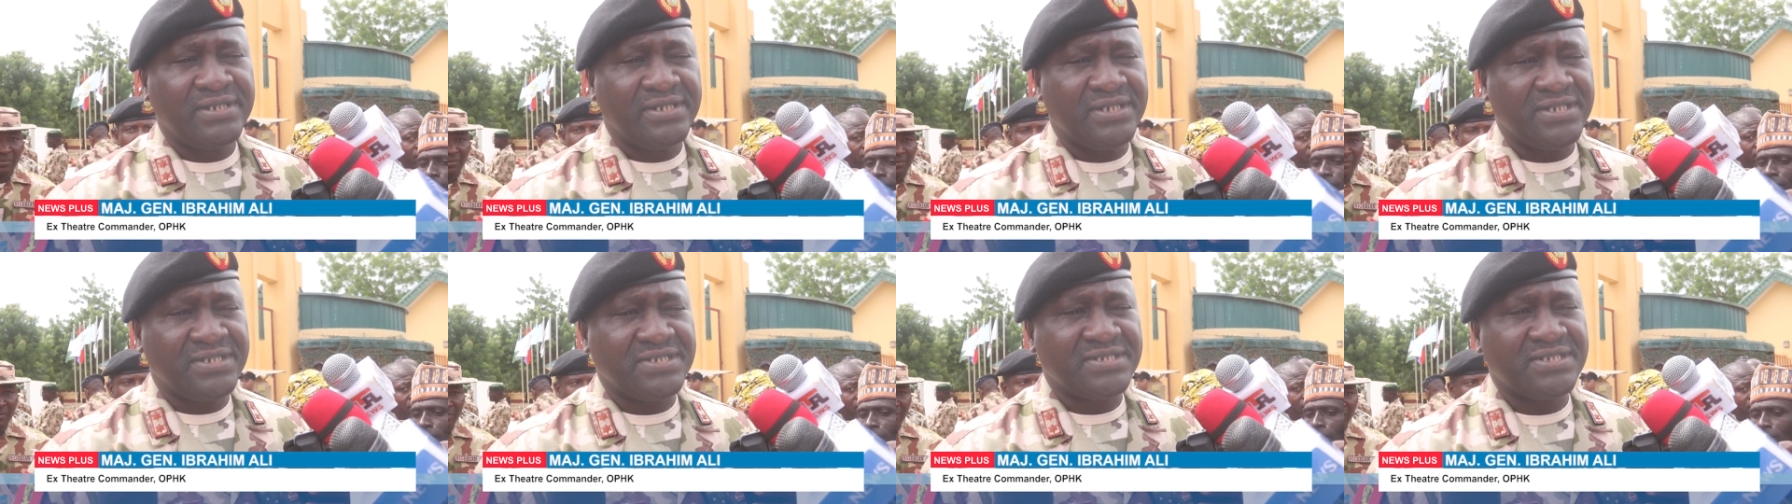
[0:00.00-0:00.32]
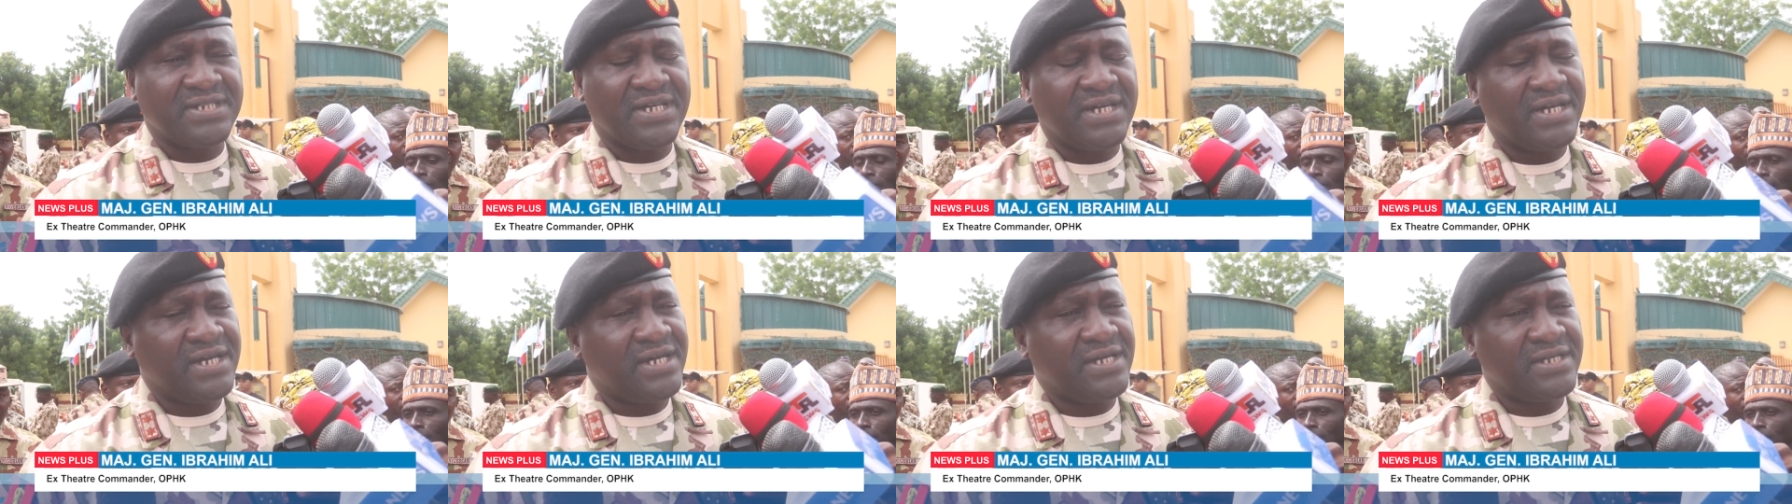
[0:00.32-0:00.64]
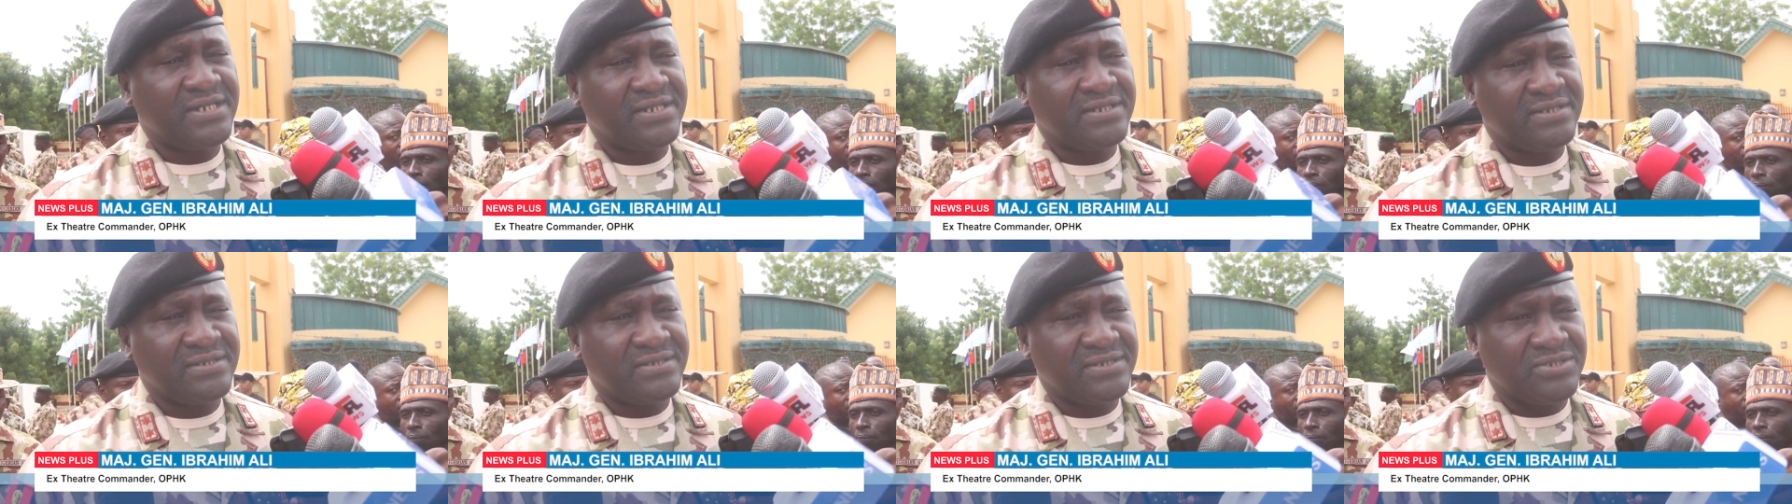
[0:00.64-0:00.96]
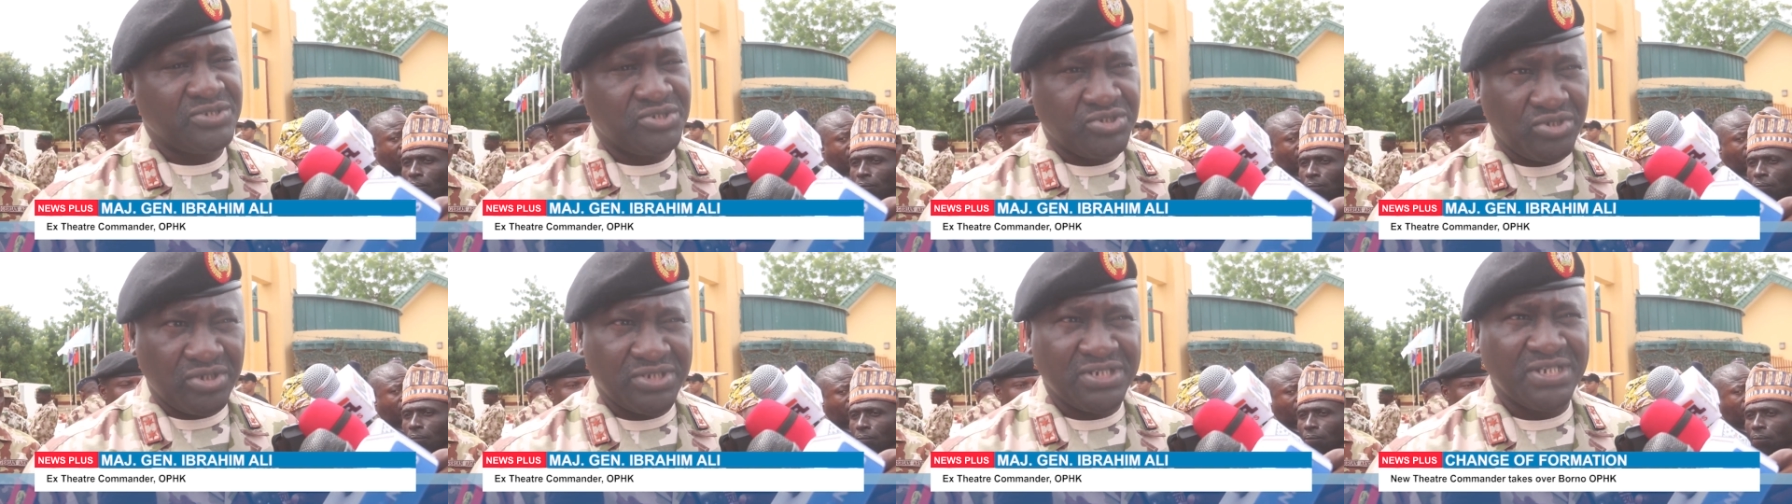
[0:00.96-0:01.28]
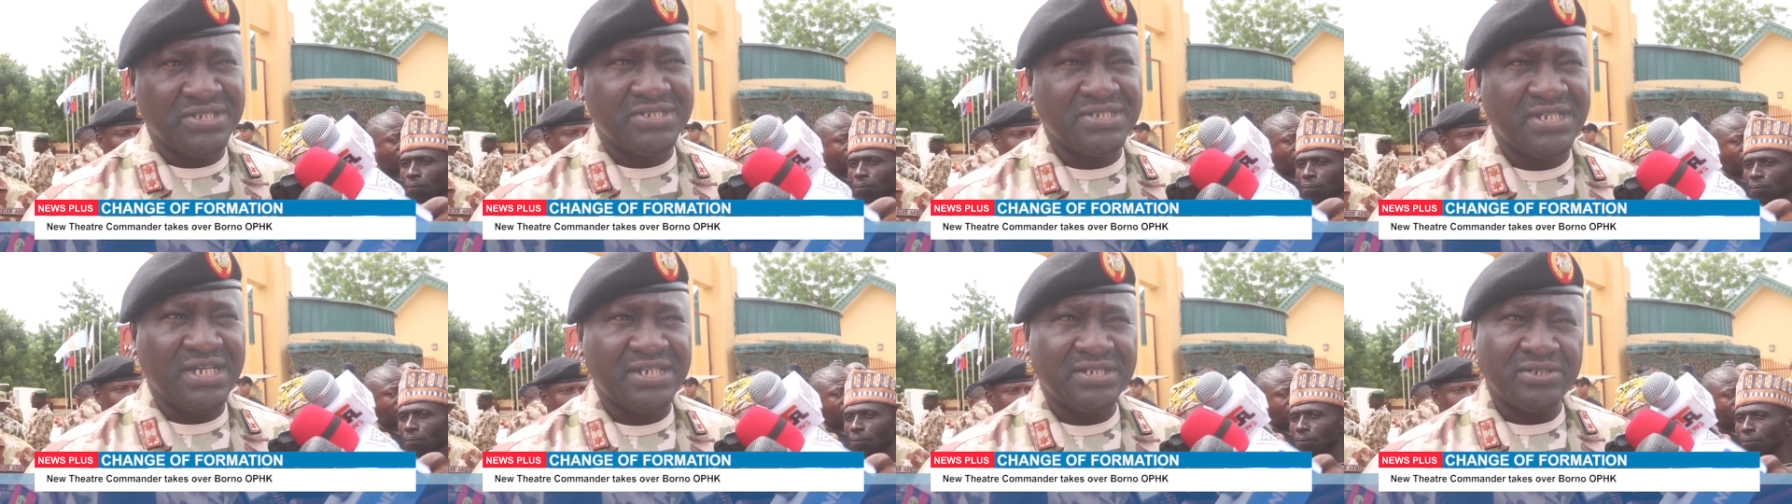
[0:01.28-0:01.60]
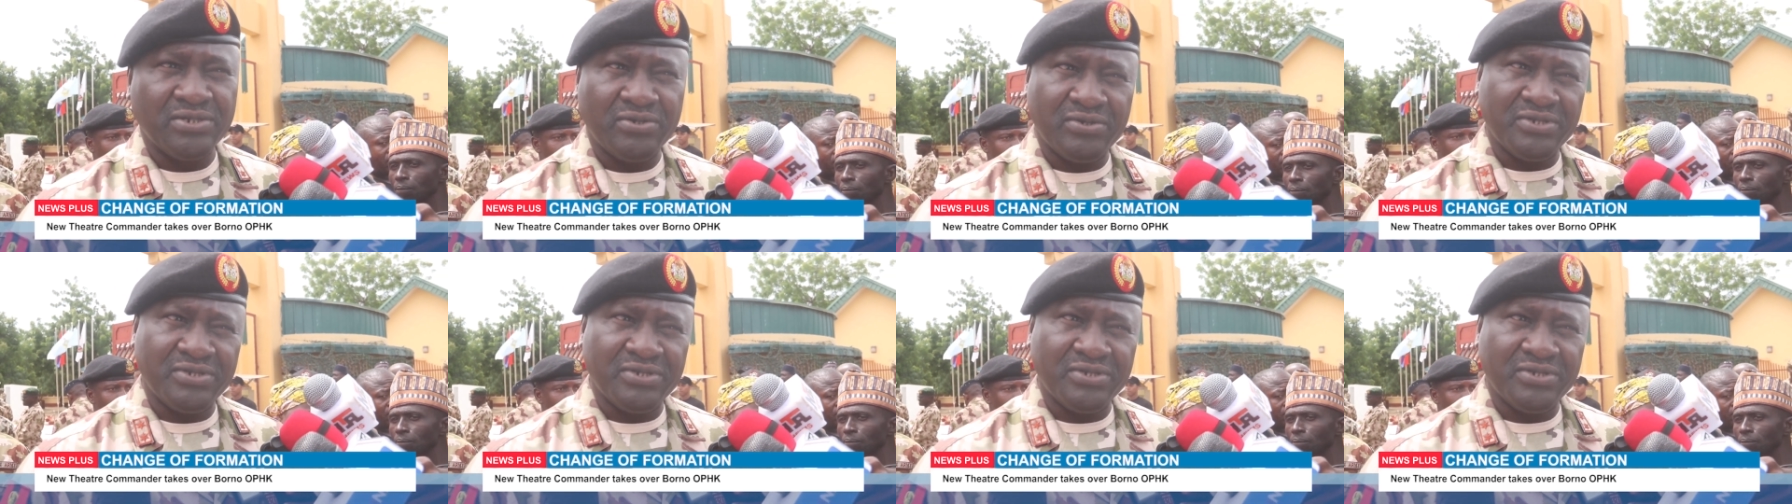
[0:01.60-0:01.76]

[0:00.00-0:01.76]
this uh, insurgency and